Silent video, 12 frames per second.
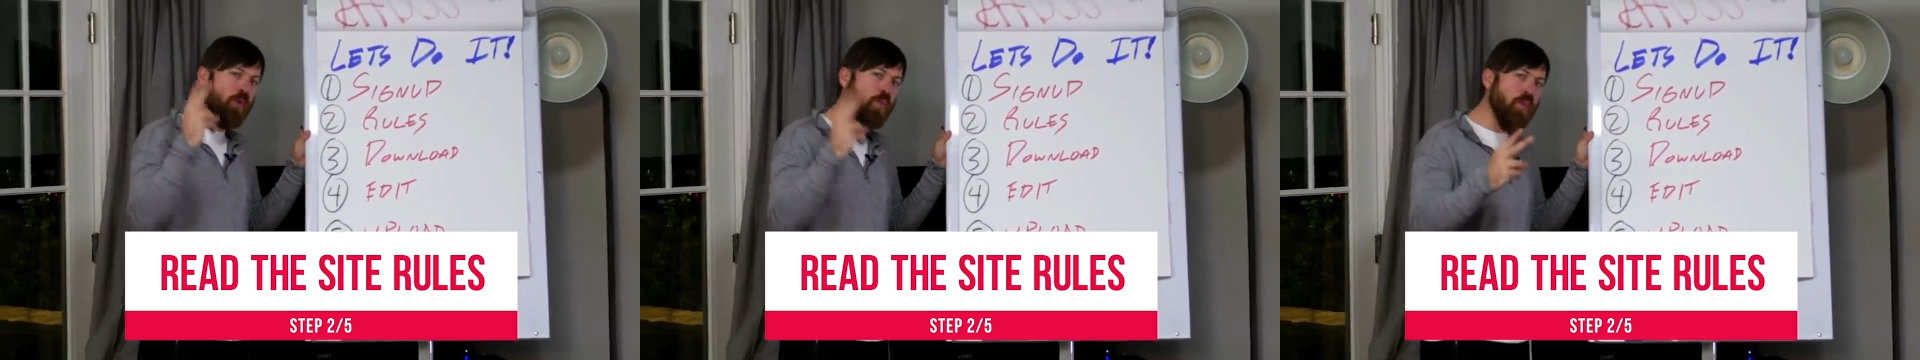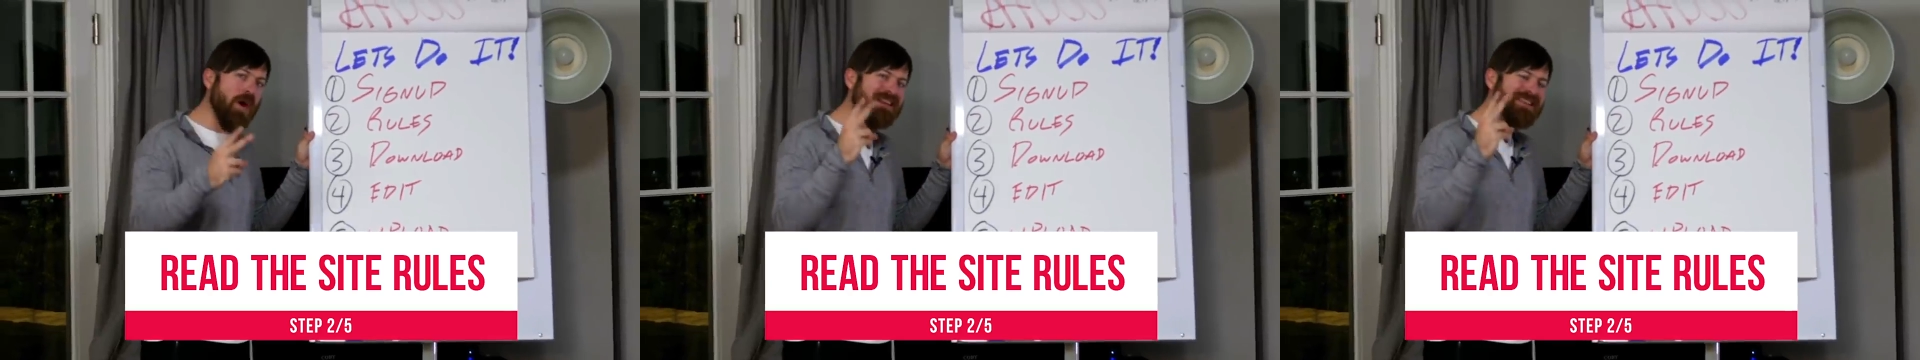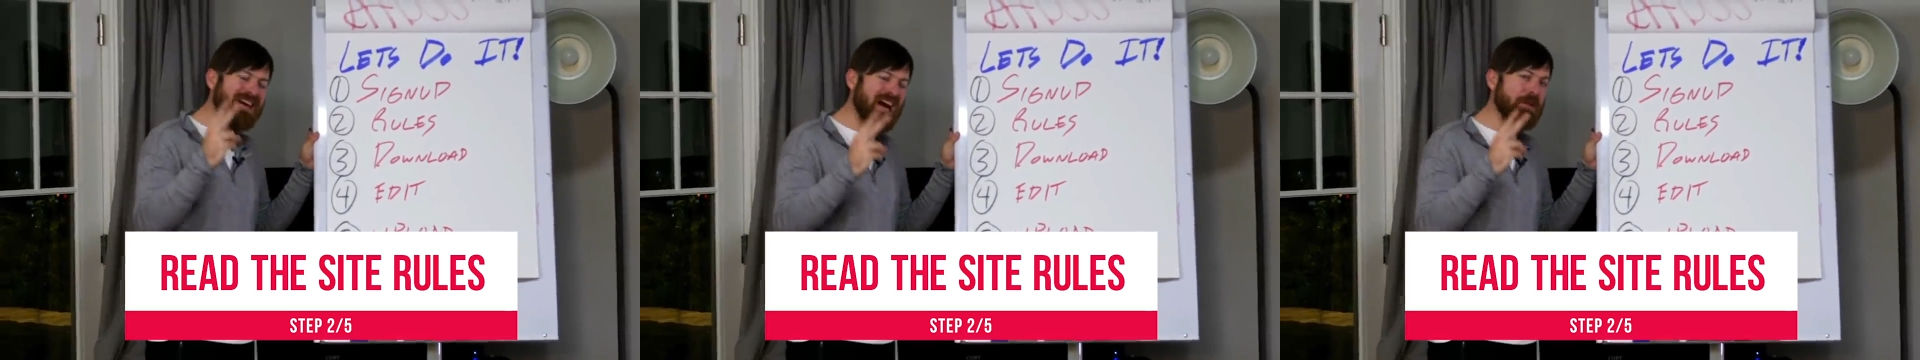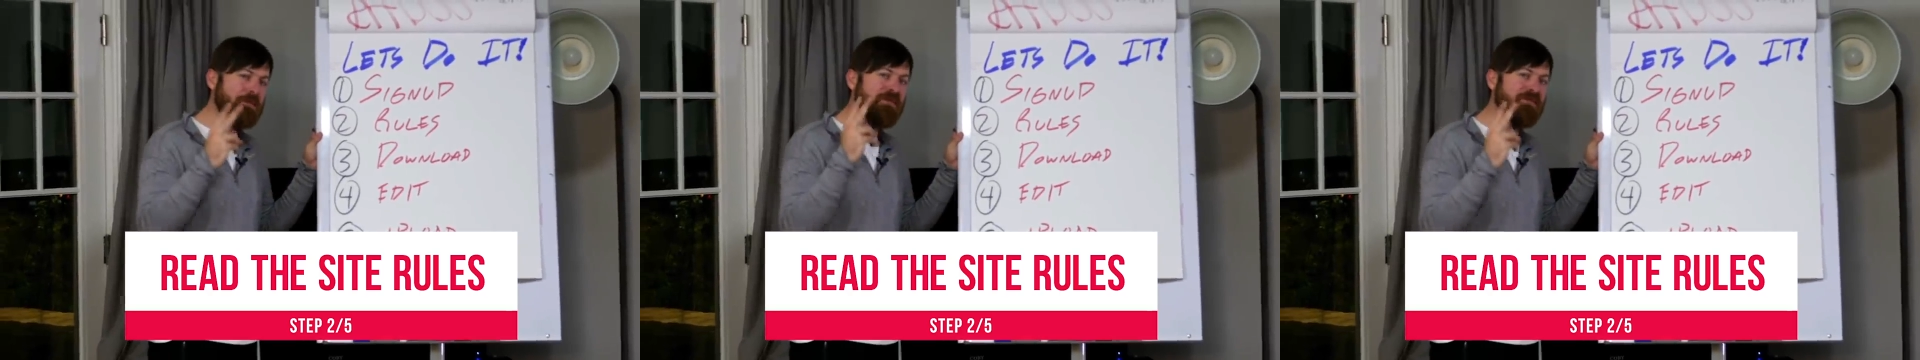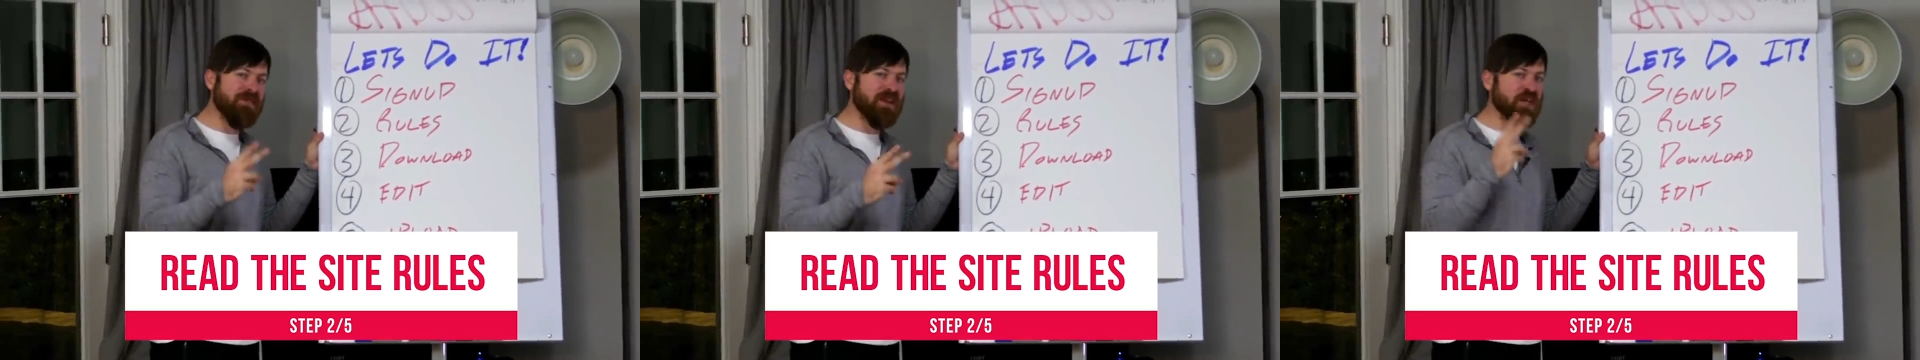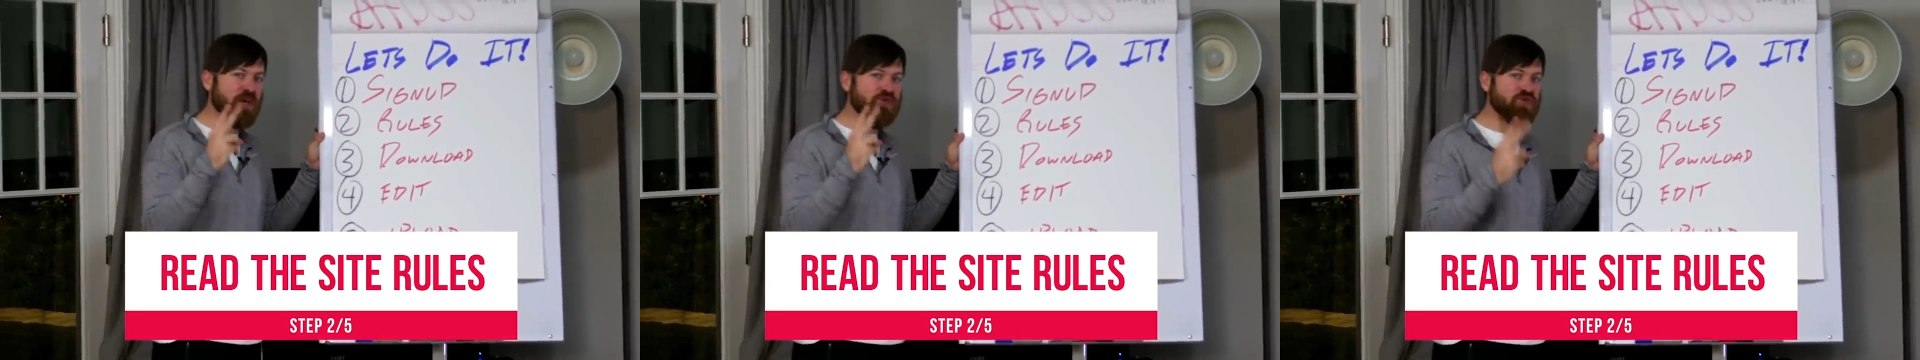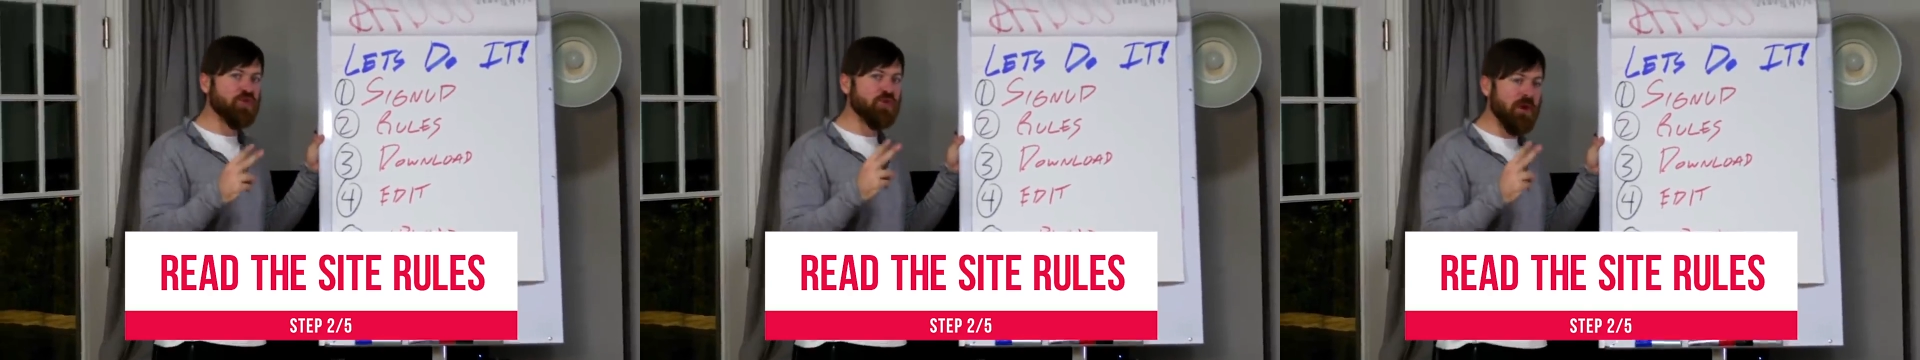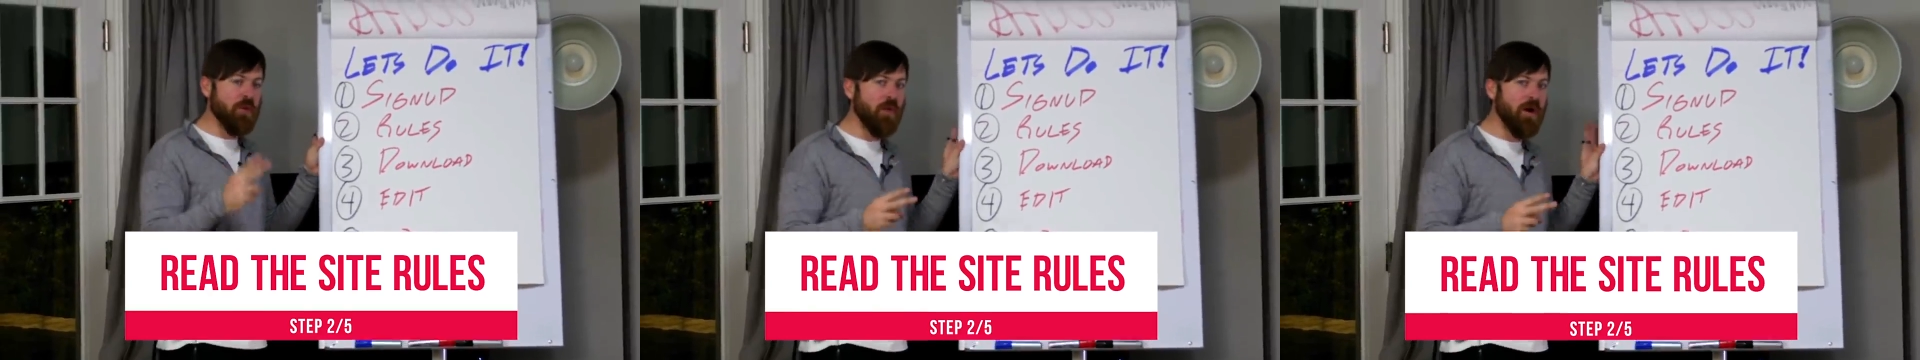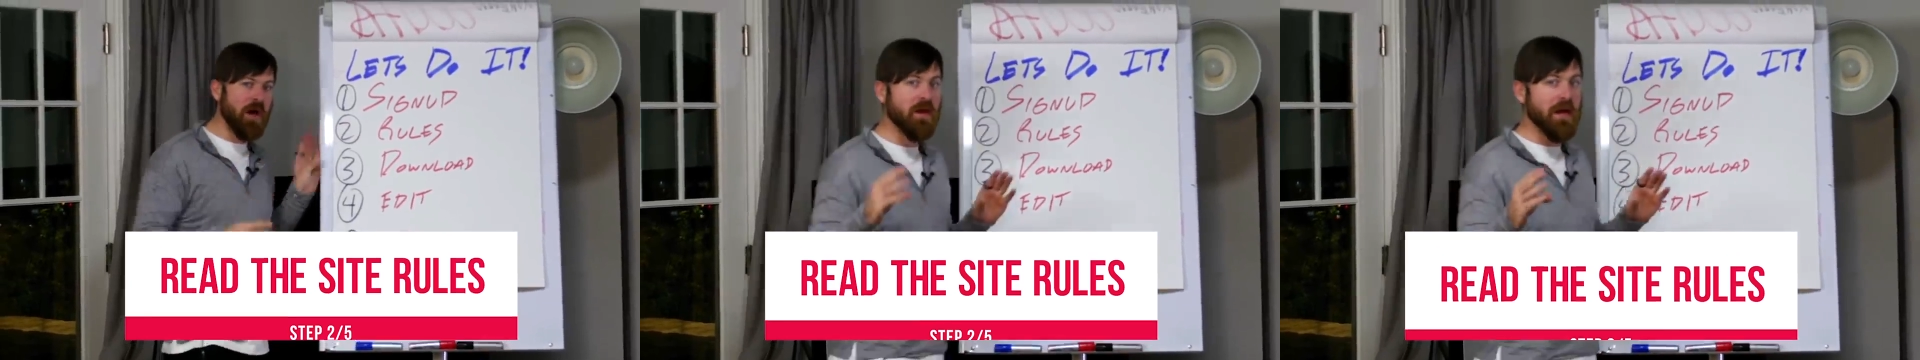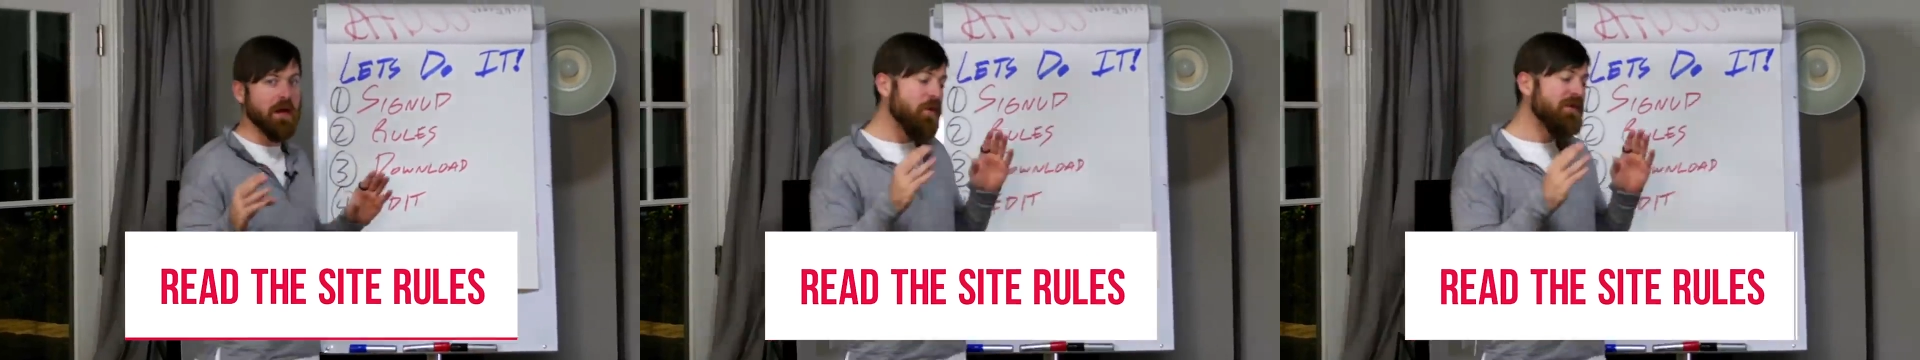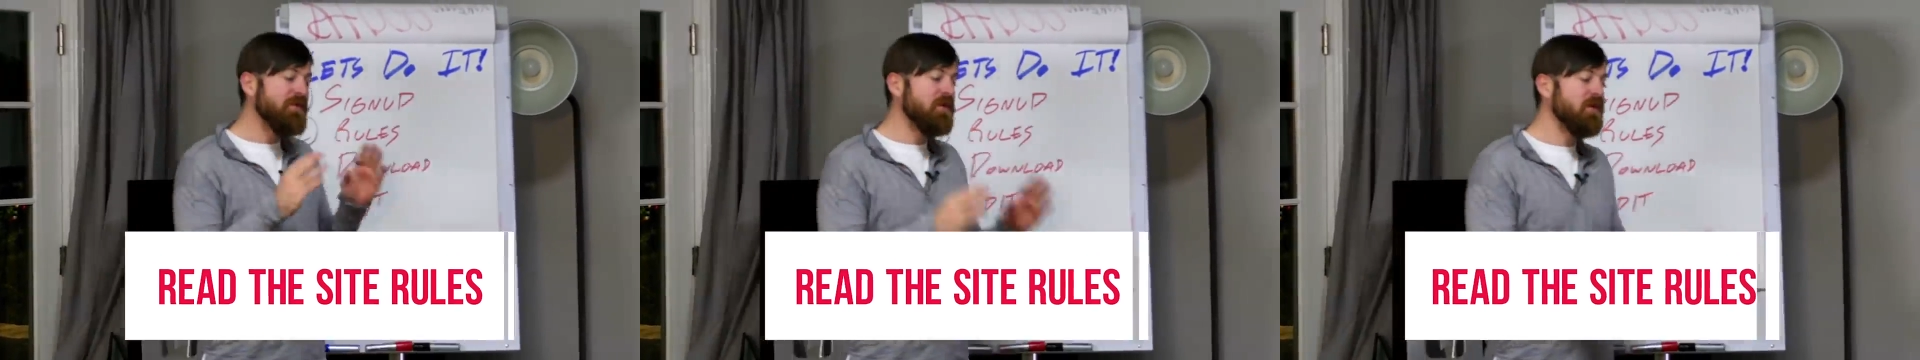What type of videos do they want, okay? We have a